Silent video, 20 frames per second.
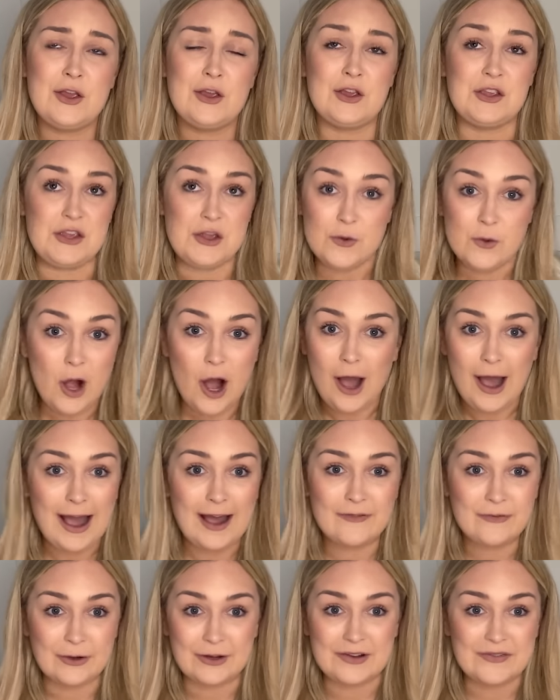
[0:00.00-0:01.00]
you can't
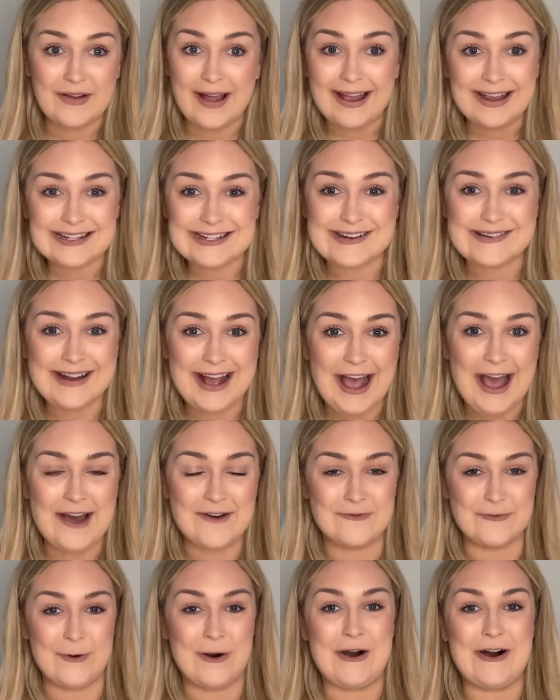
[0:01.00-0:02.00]
have one if I don't
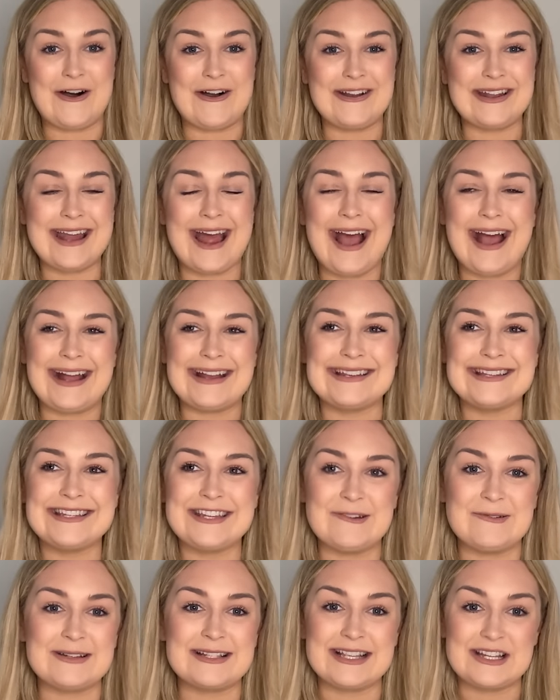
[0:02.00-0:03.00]
have one. And
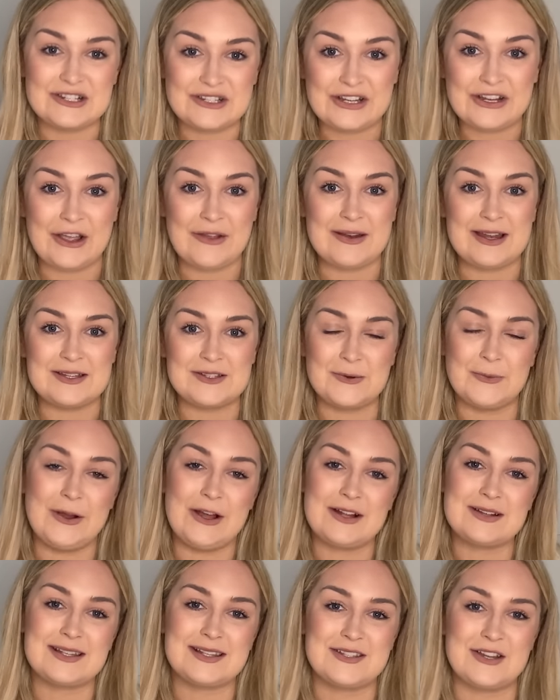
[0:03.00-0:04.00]
she was literally going into
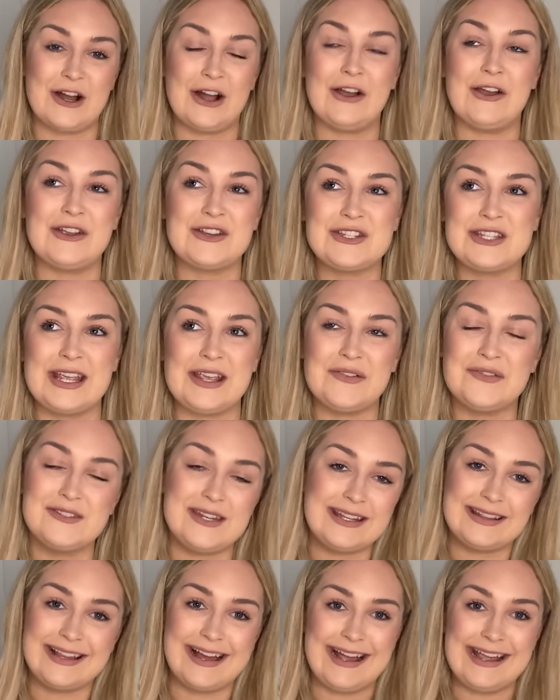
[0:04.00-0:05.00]
work to start her shift
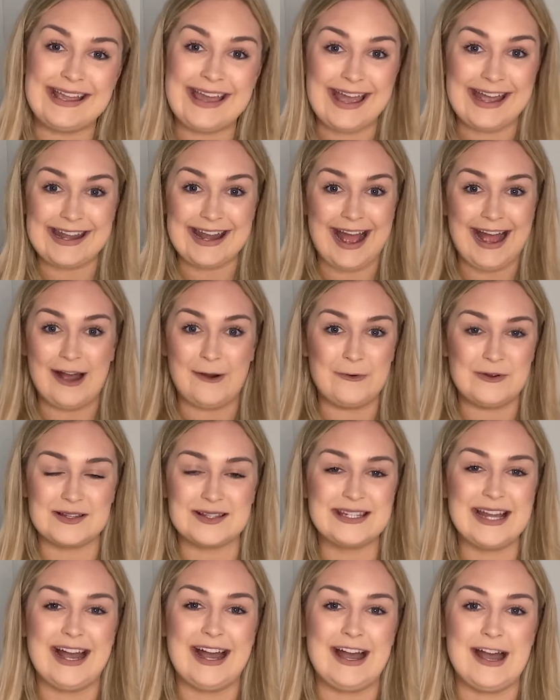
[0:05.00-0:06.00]
in like an hour's
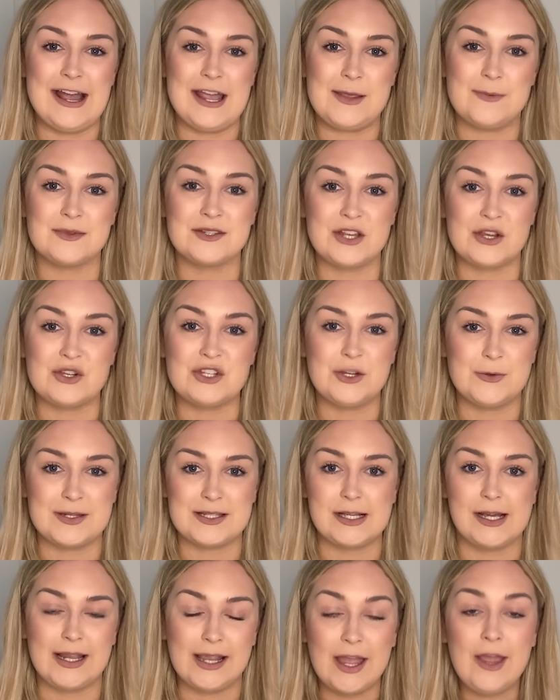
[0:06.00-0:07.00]
time. So she was
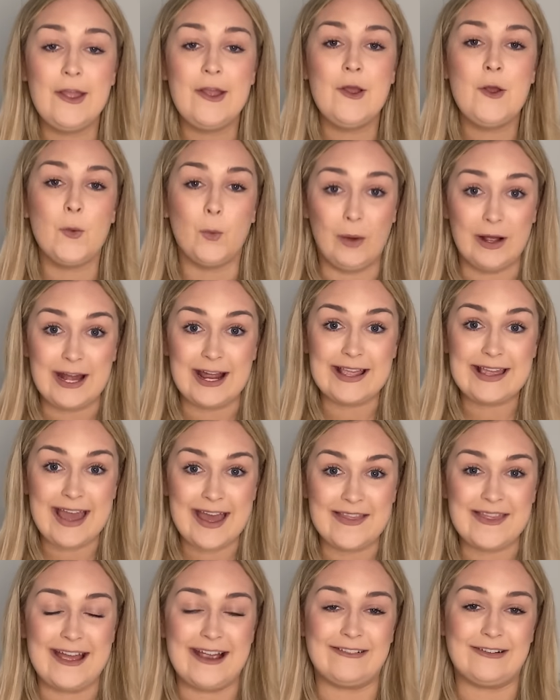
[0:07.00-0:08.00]
like, when I
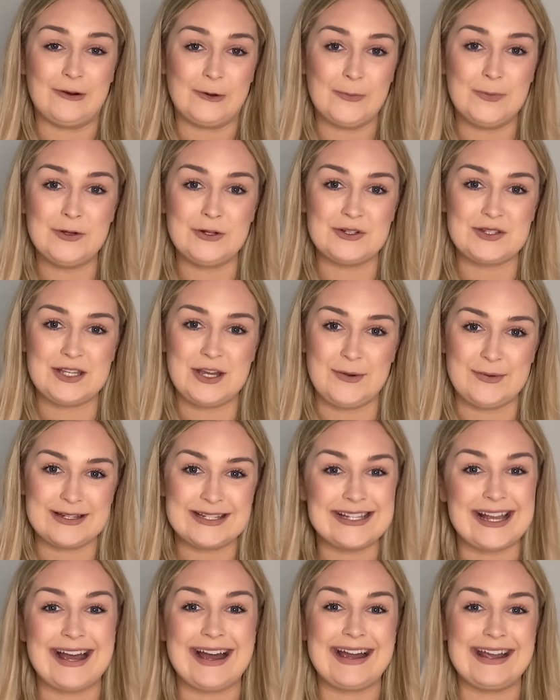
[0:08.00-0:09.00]
get there, I will put two
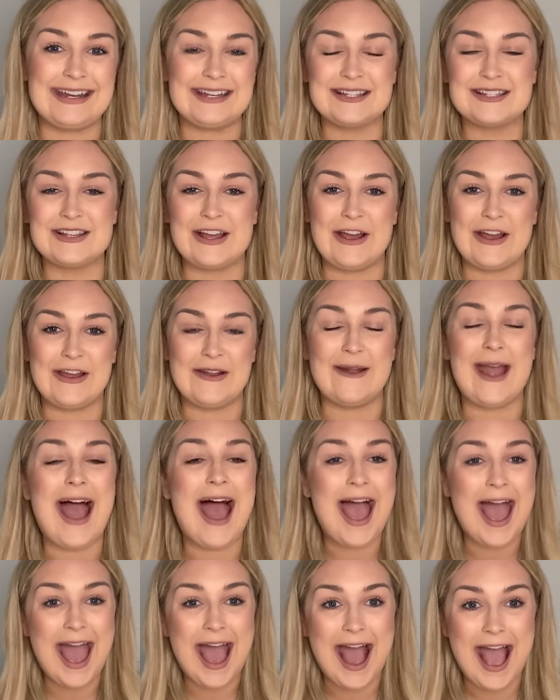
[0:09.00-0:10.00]
aside. So I
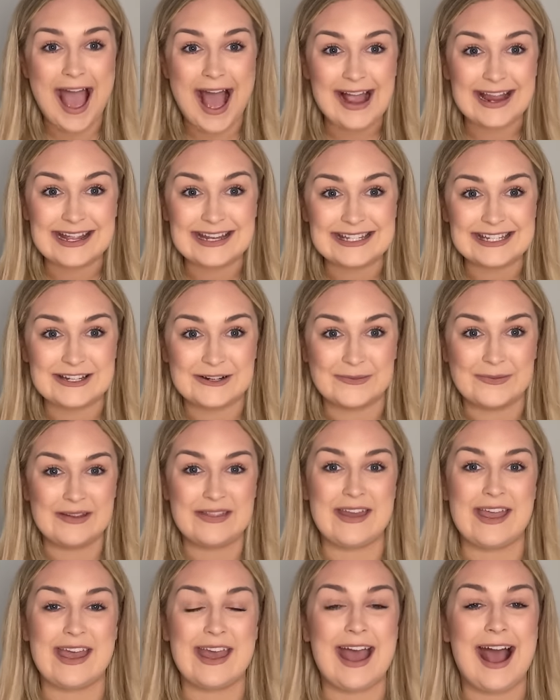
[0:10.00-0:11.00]
ended up
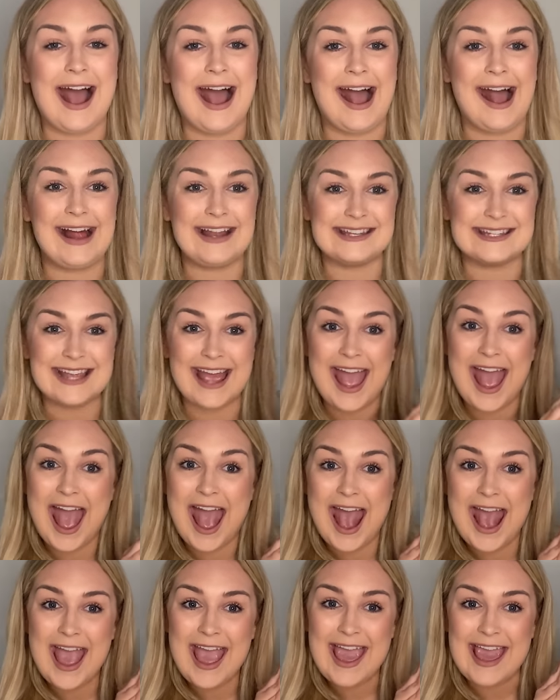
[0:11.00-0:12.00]
with it and
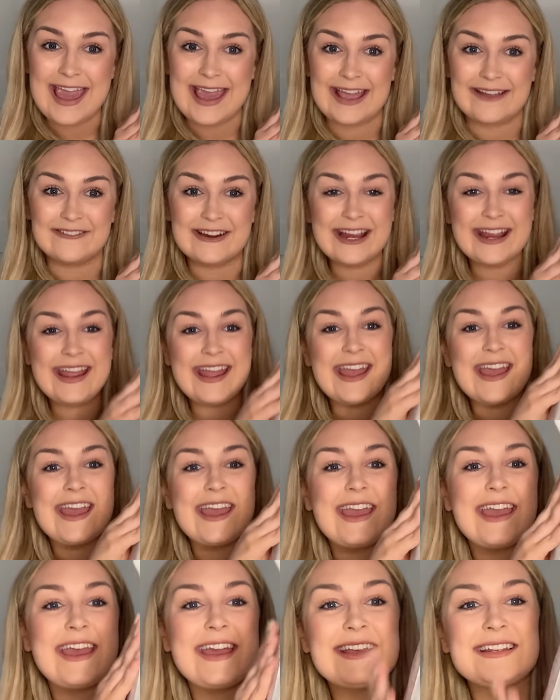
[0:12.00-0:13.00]
here it
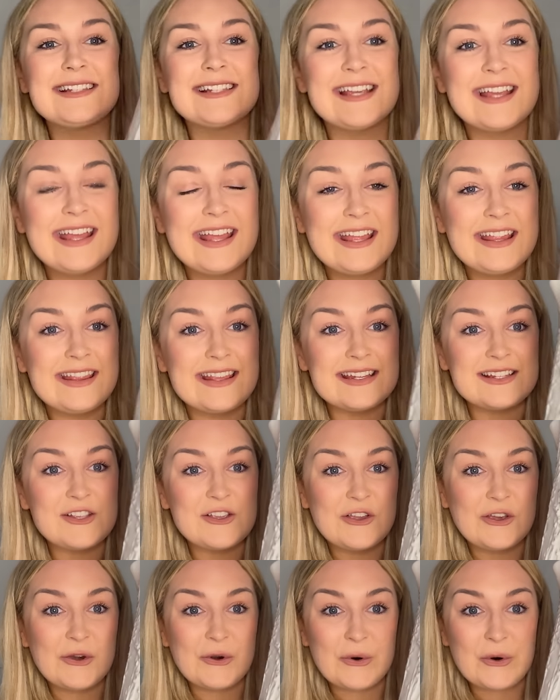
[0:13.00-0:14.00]
is. This
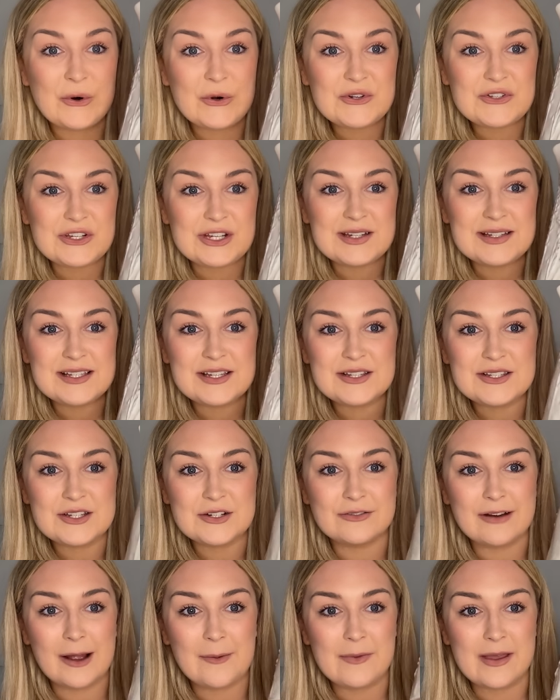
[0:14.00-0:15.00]
gorgeous
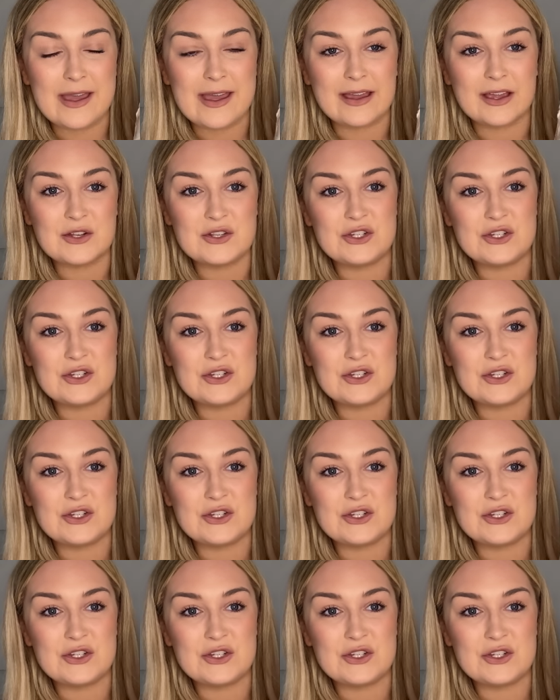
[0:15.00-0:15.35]
ceramic